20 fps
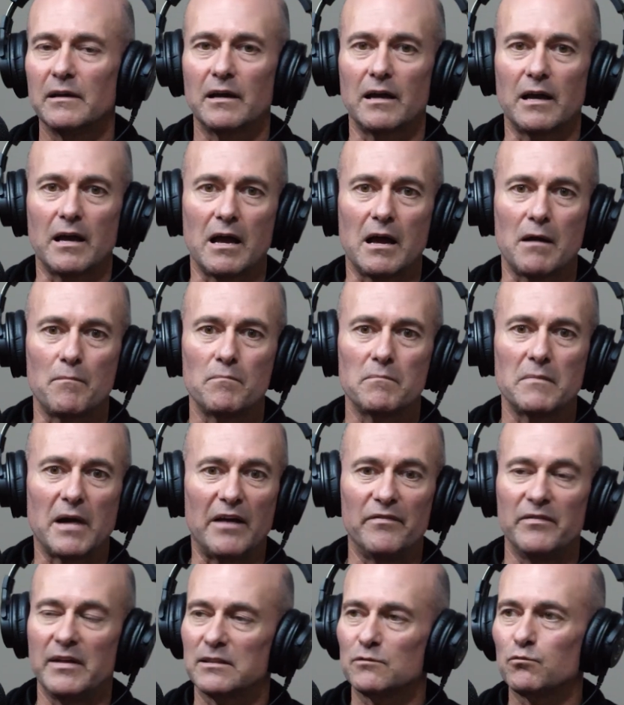
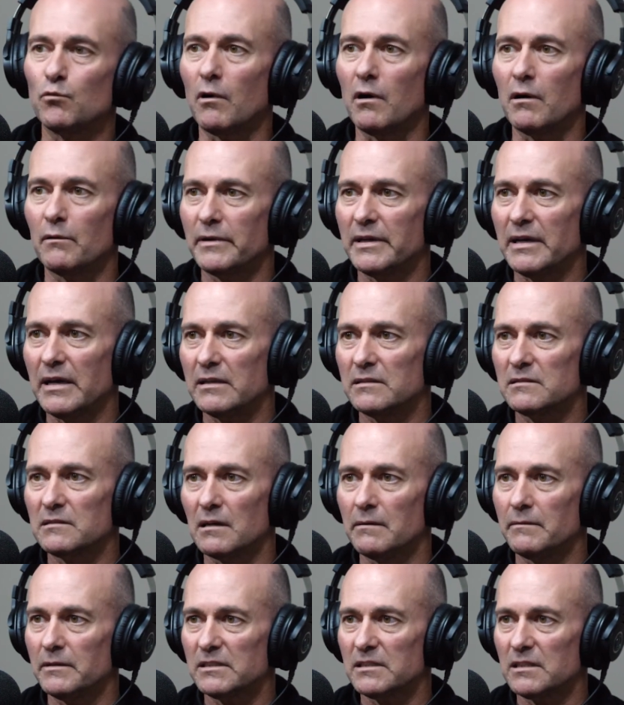And that's why we had
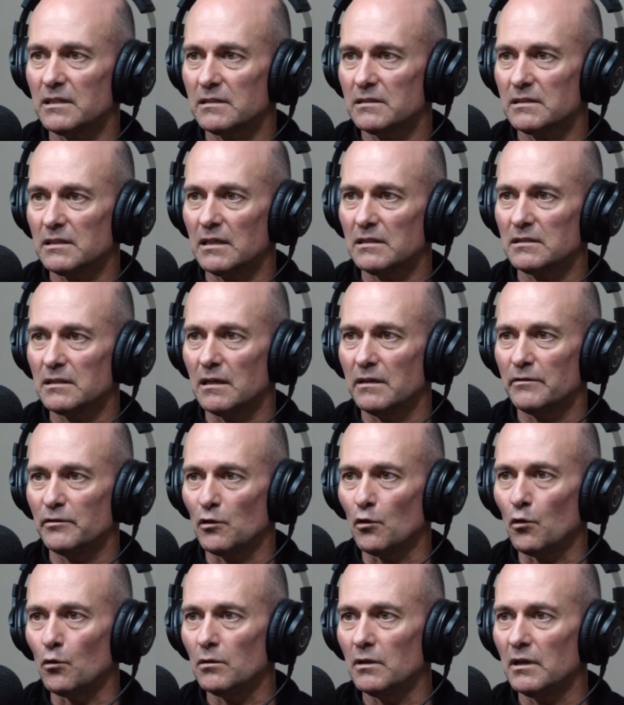so much success over
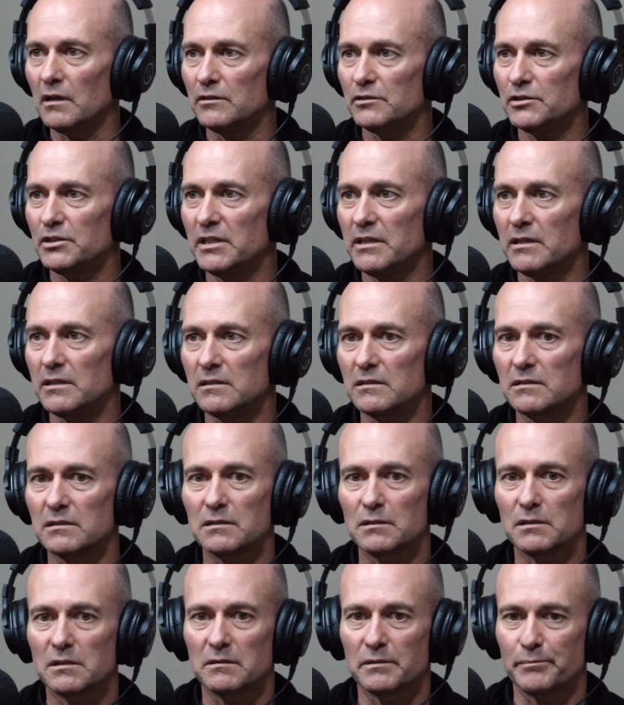all those
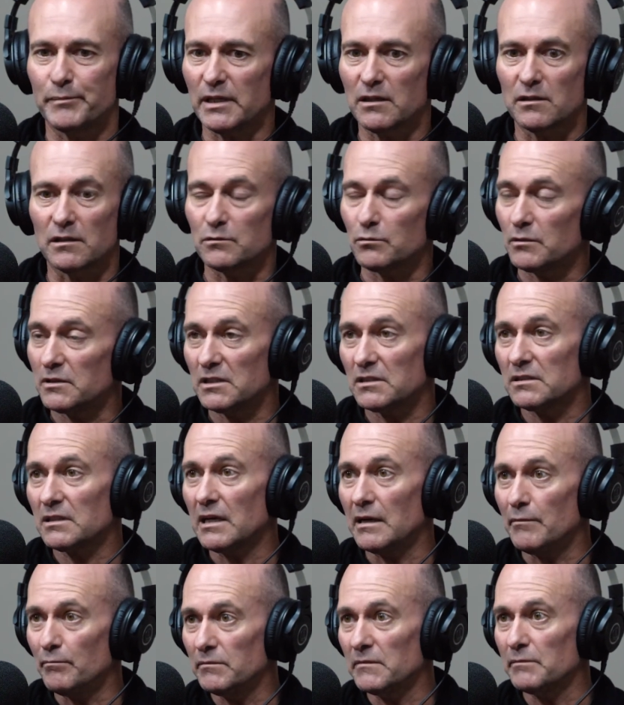years, because we just
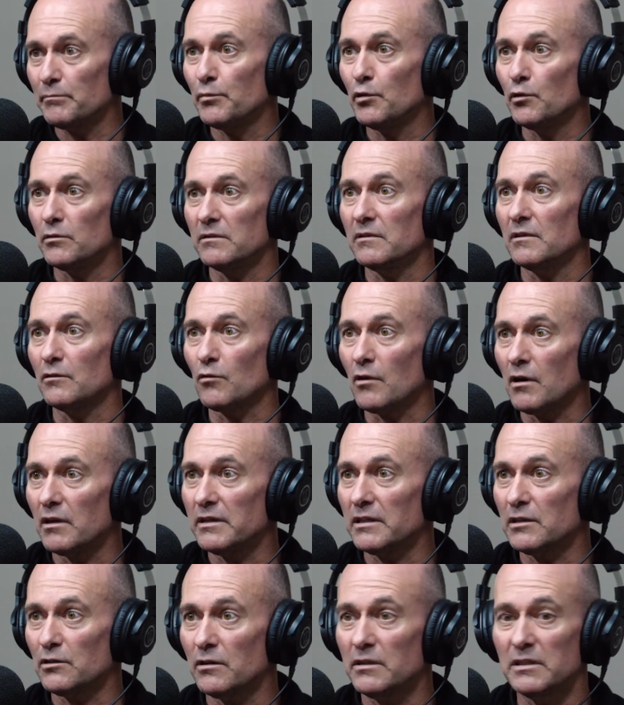kept putting the right
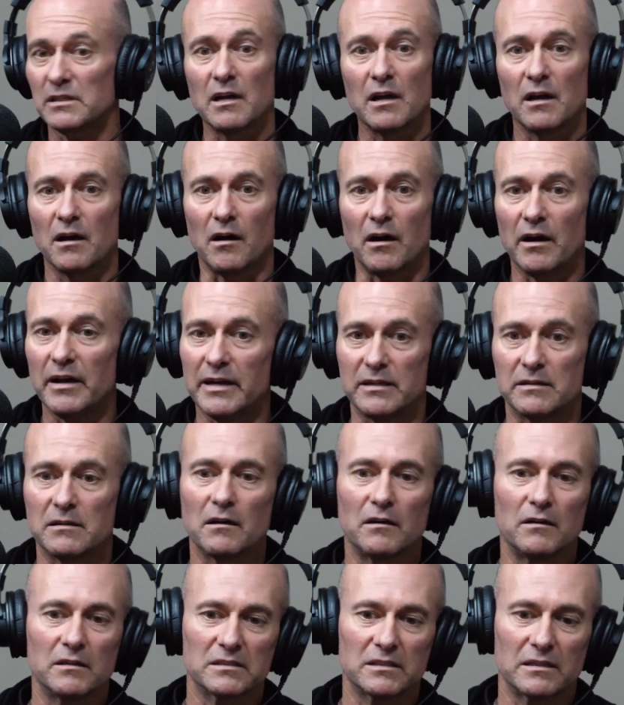ingredients. I had
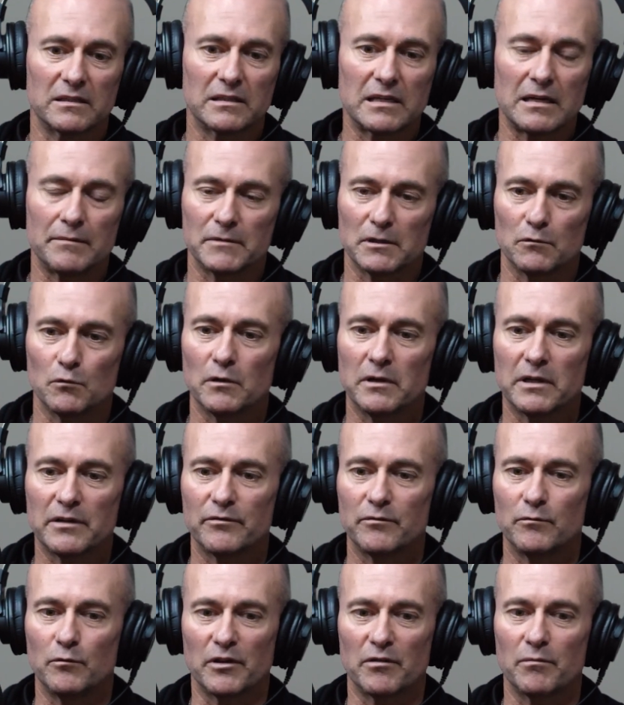guys that had come to work
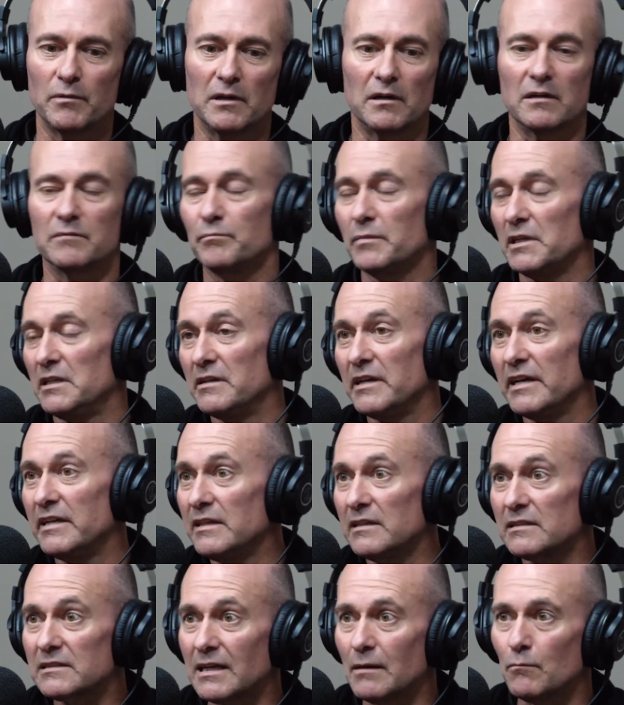with me. I'd be
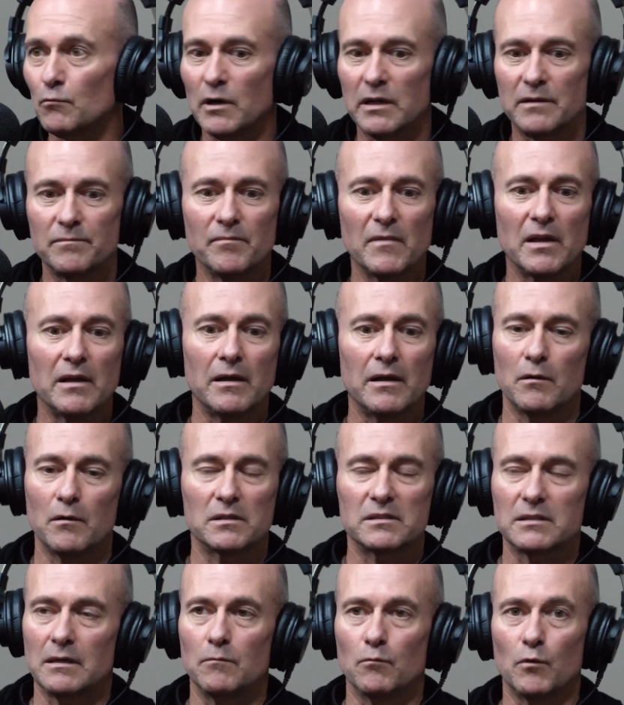needing someone.
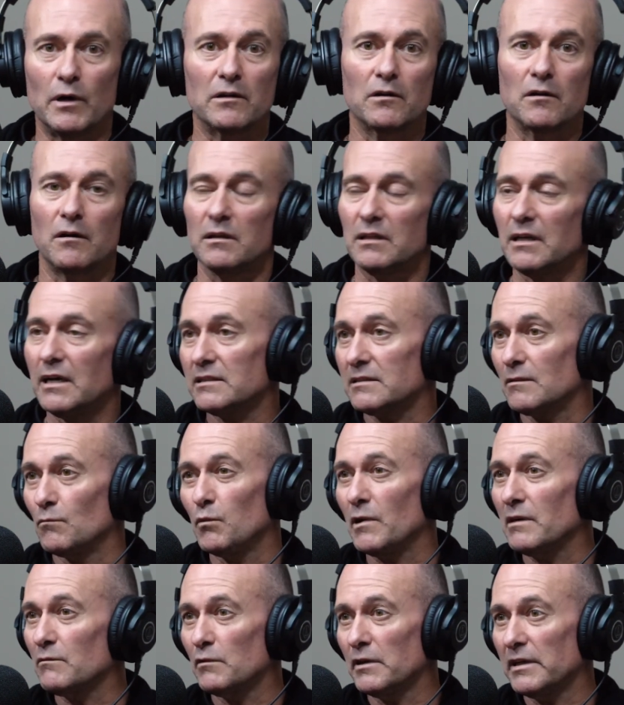One guy lasted
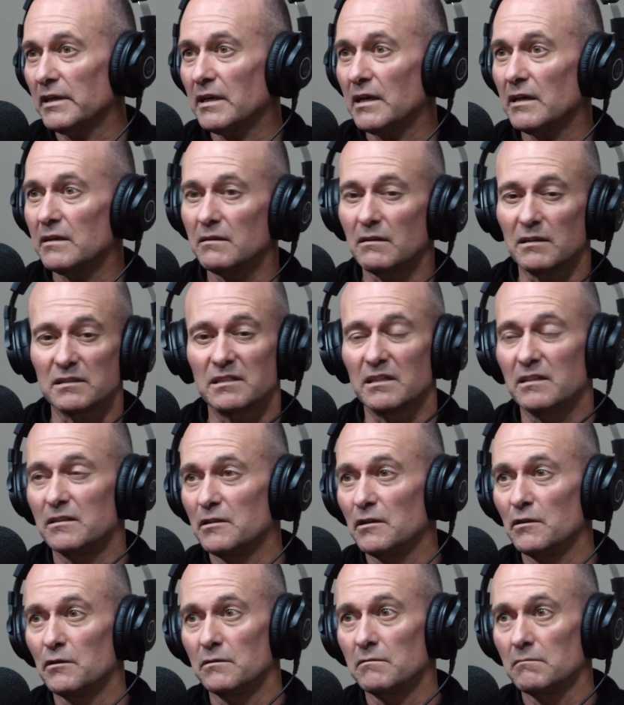one weekend. I said,
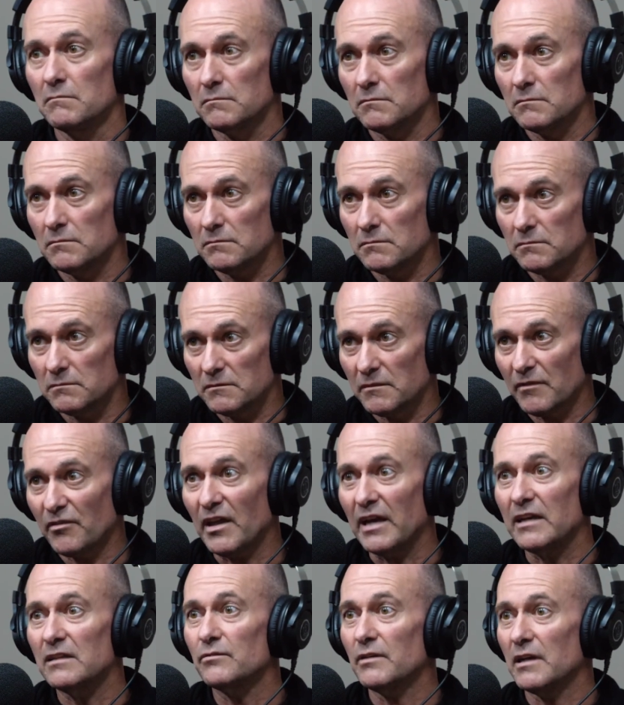dude,
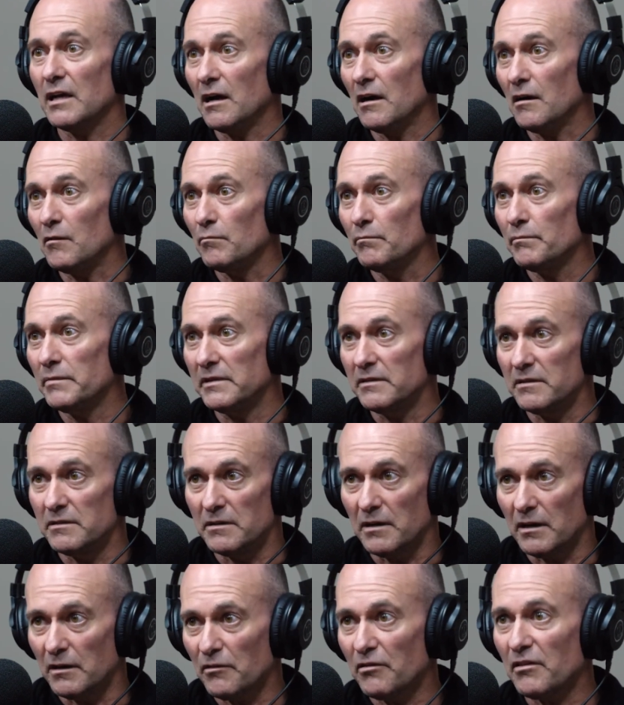thanks for your help, but
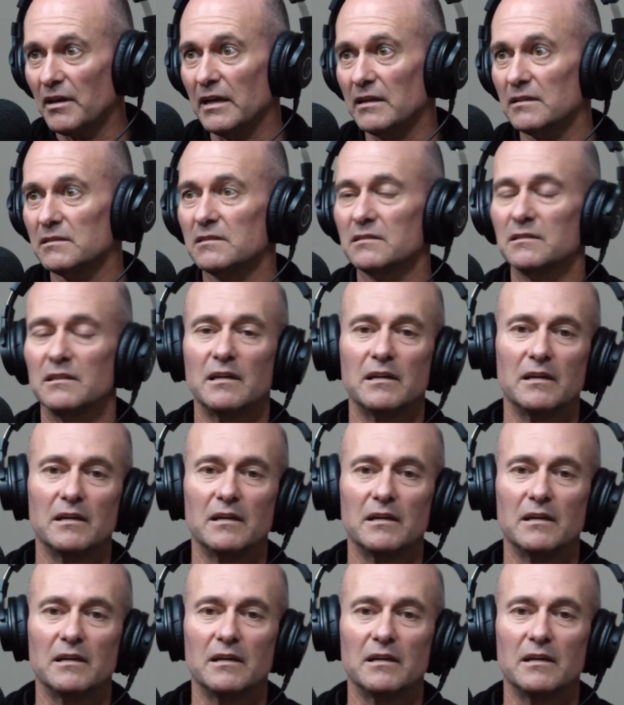no thanks.